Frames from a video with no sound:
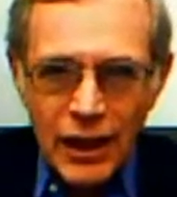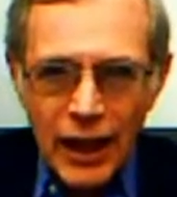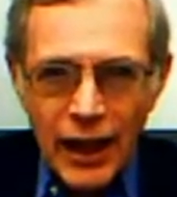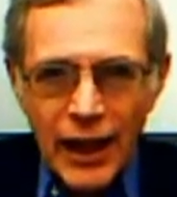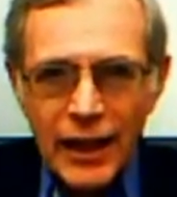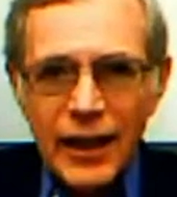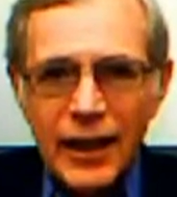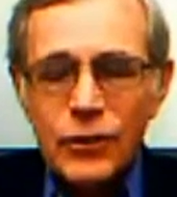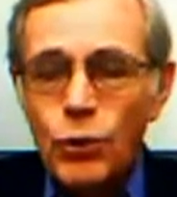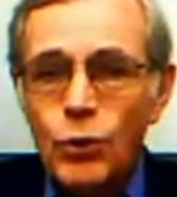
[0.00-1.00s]

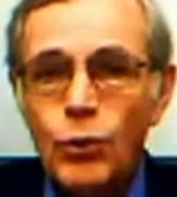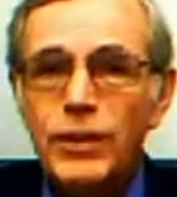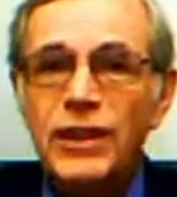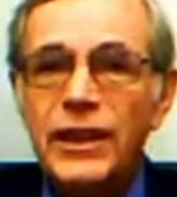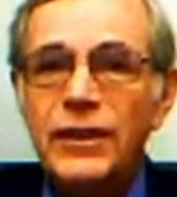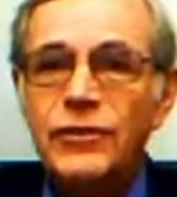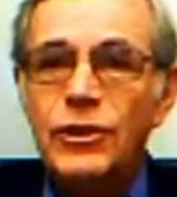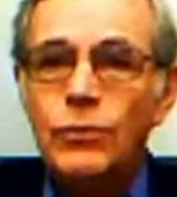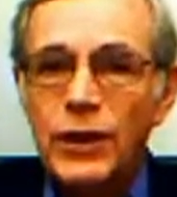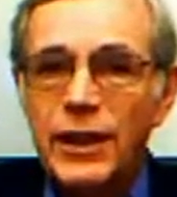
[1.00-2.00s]
who believed
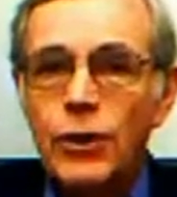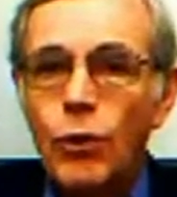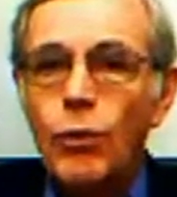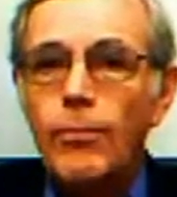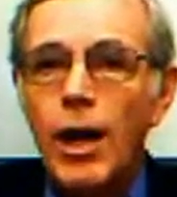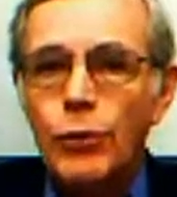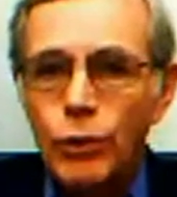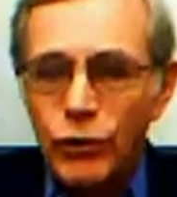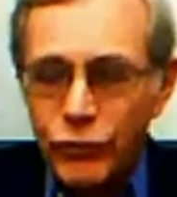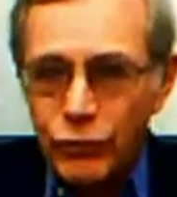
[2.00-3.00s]
in what they call
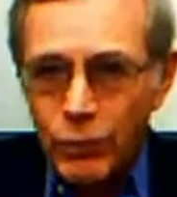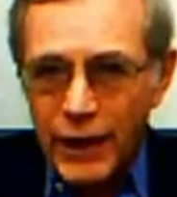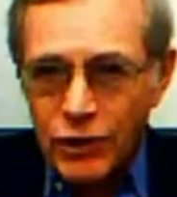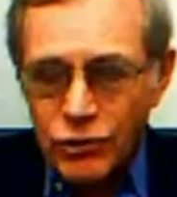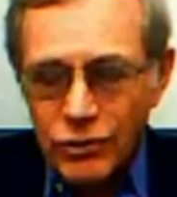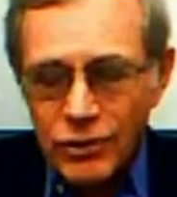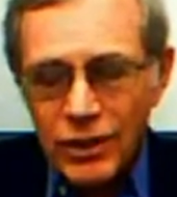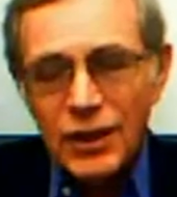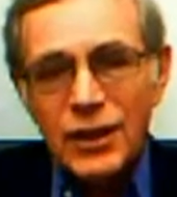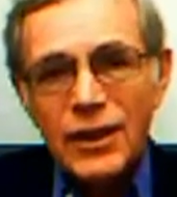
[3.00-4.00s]
moral
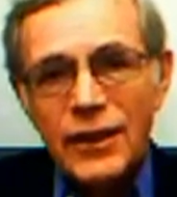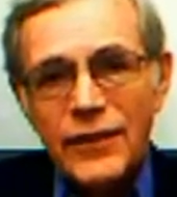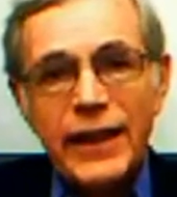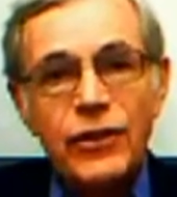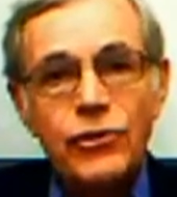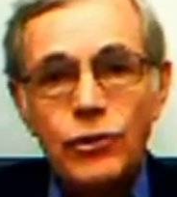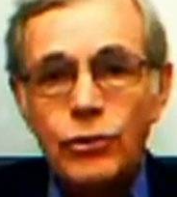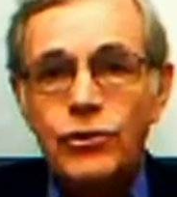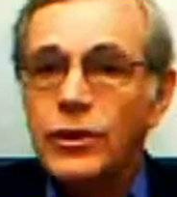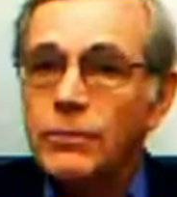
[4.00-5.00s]
suasion, that is
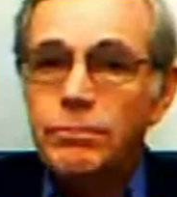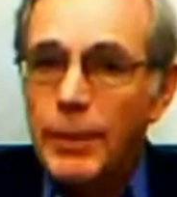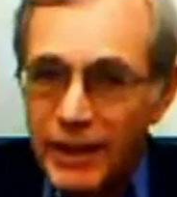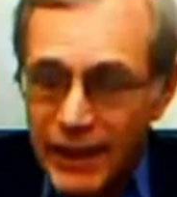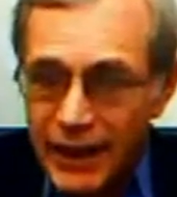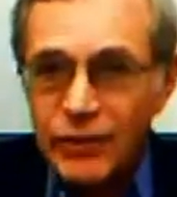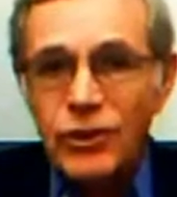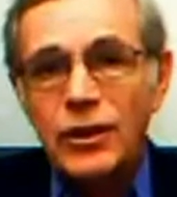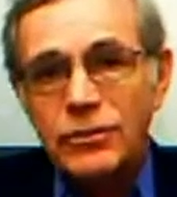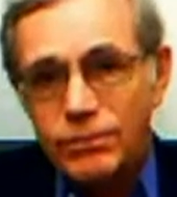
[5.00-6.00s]
using
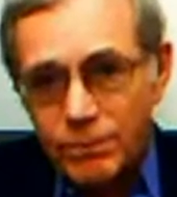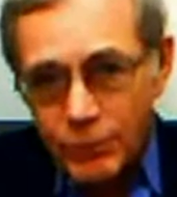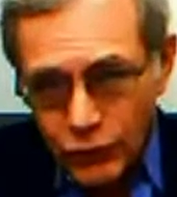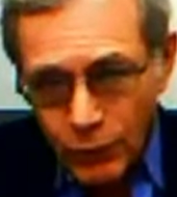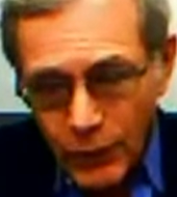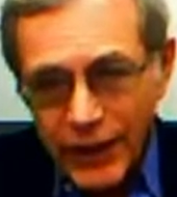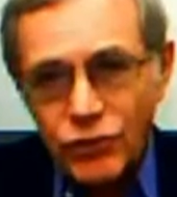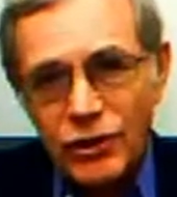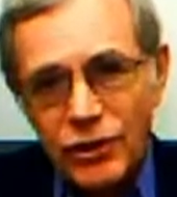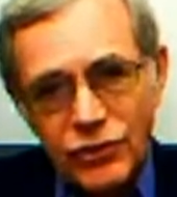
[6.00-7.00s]
propaganda,
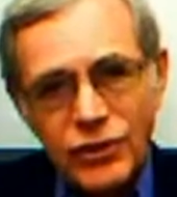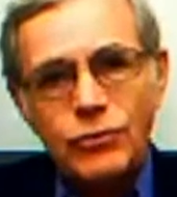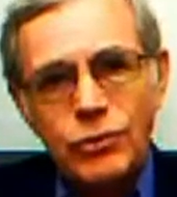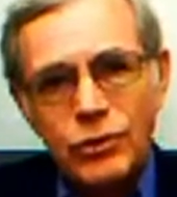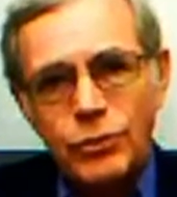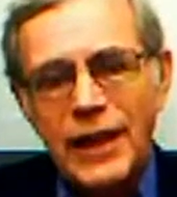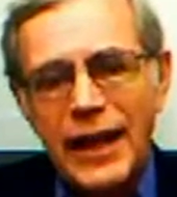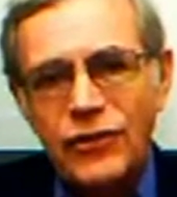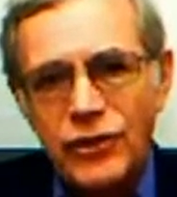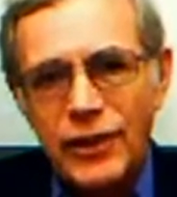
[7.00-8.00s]
persuasion, etc., to
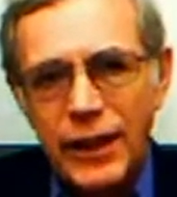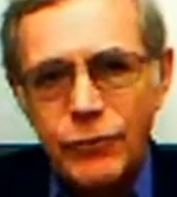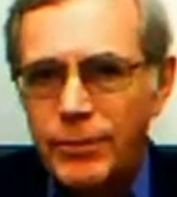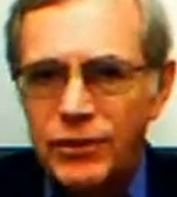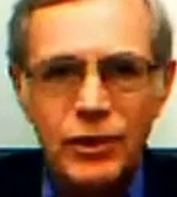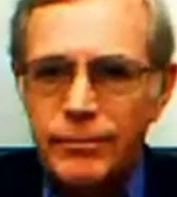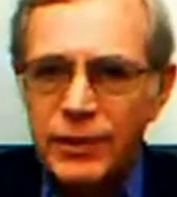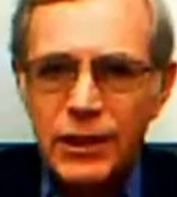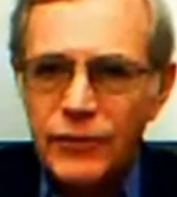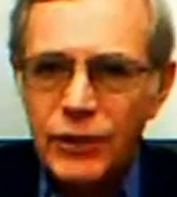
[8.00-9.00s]
attack slavery, but didn't
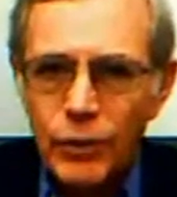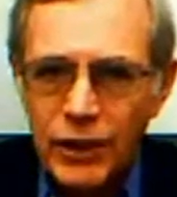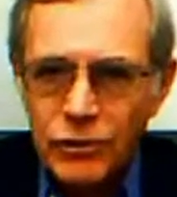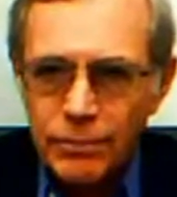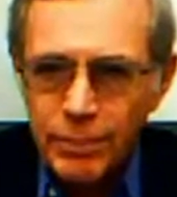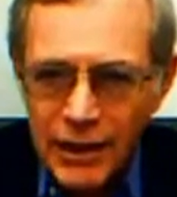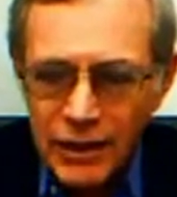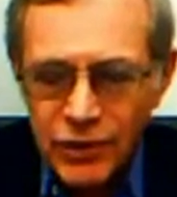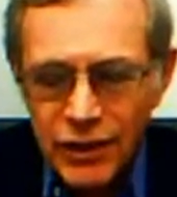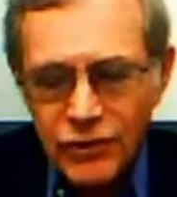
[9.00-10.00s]
believe in going into
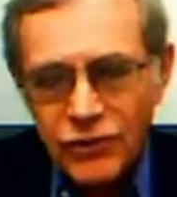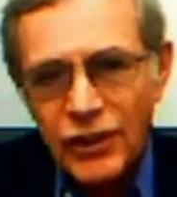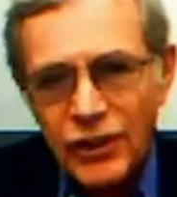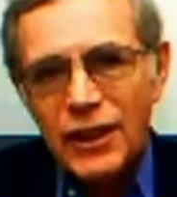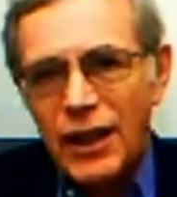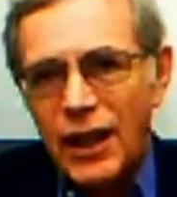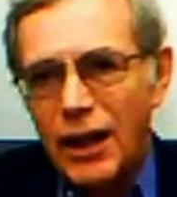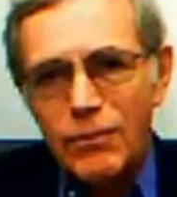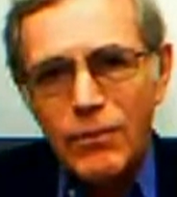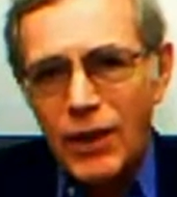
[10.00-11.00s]
politics.
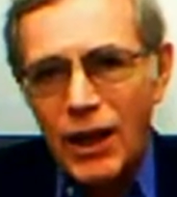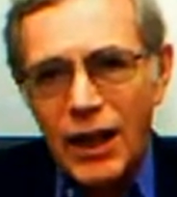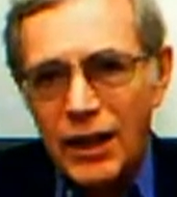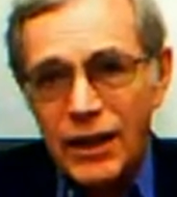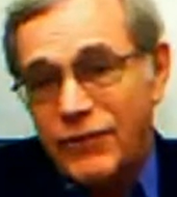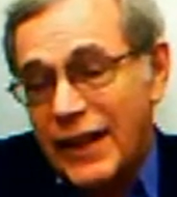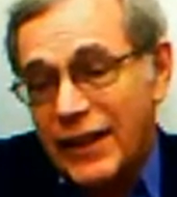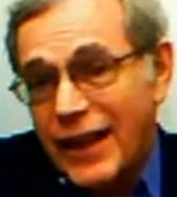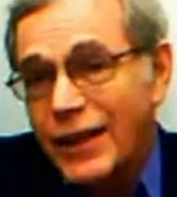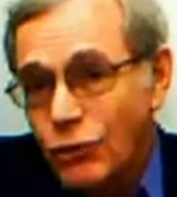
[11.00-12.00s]
In fact,
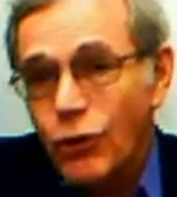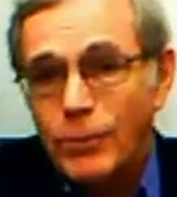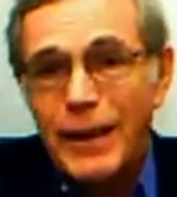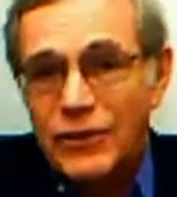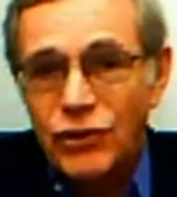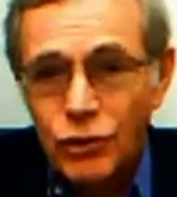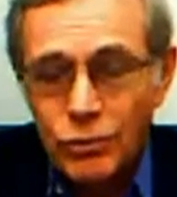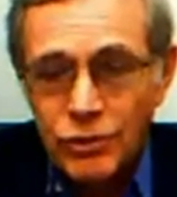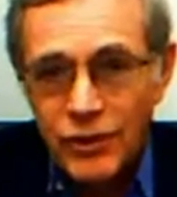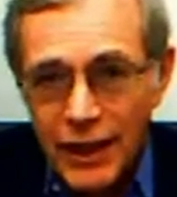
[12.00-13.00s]
they talked about
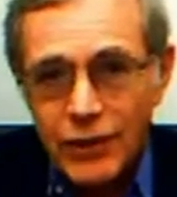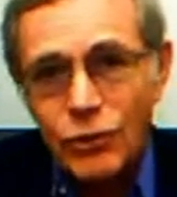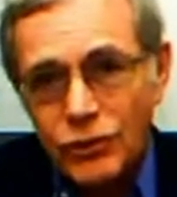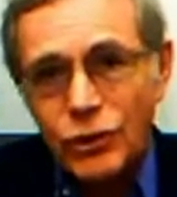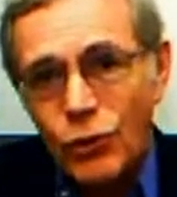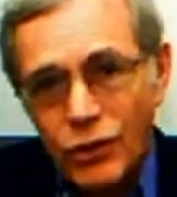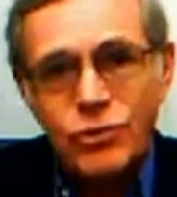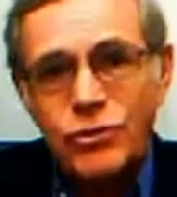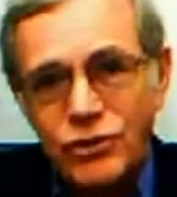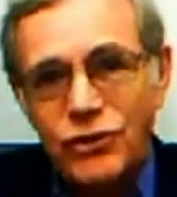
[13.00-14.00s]
disunion. They thought the North
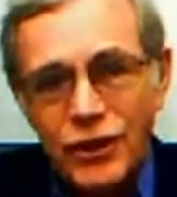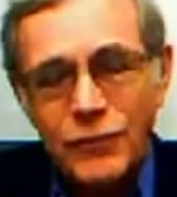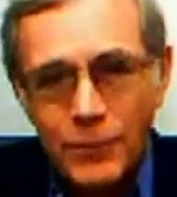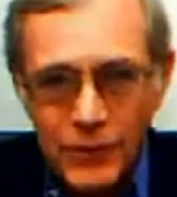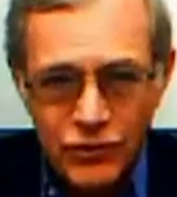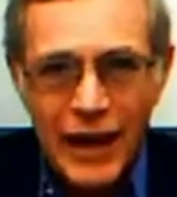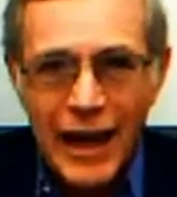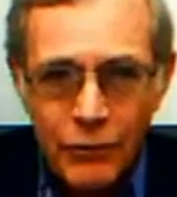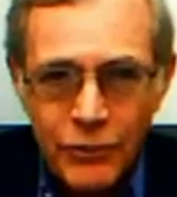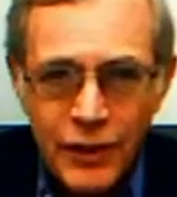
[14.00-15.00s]
should secede from the
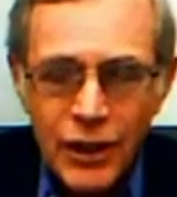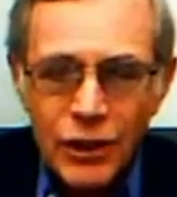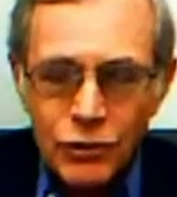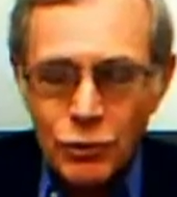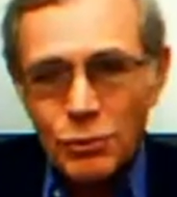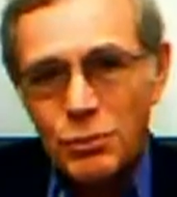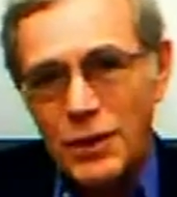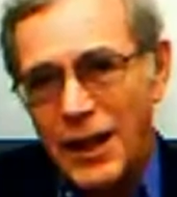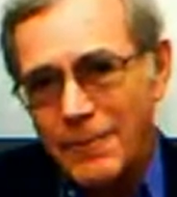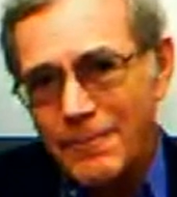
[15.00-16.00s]
South
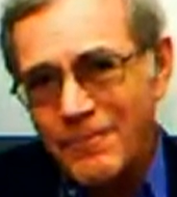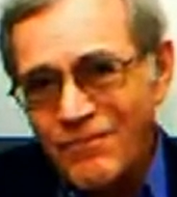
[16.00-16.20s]
to,